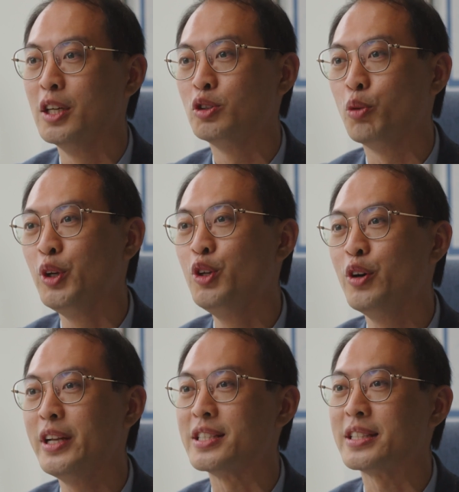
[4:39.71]
So we
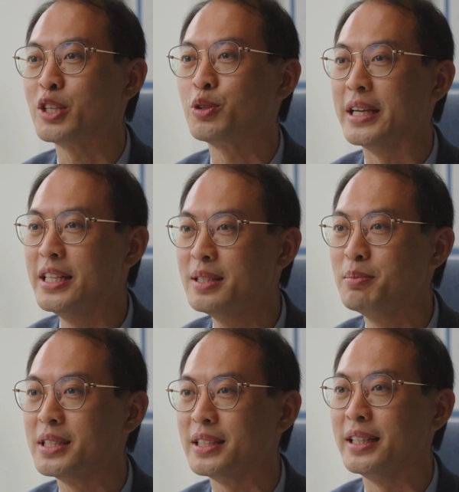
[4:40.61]
know that sexual
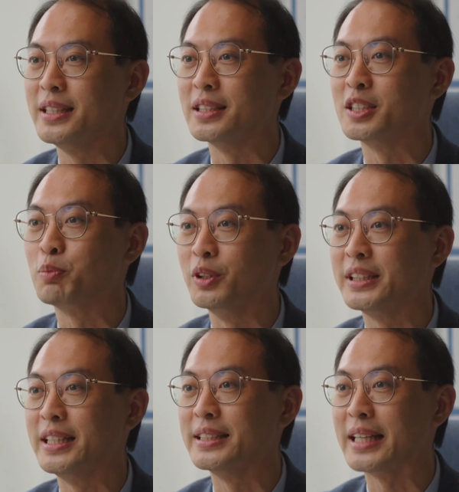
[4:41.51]
intimacy is a
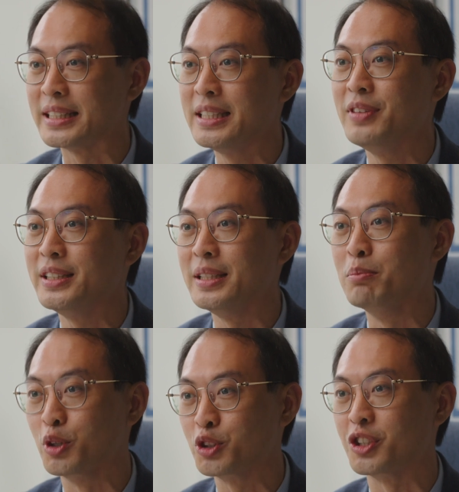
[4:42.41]
spontaneous activity
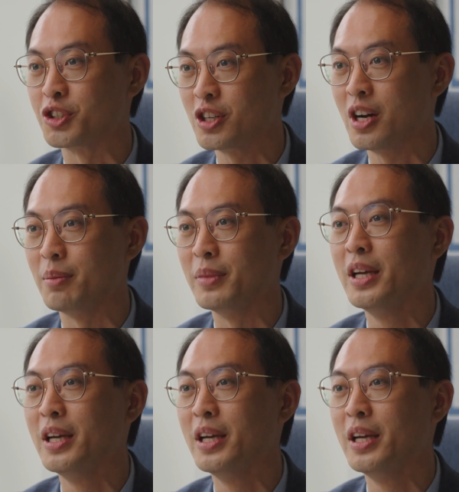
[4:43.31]
most of the time.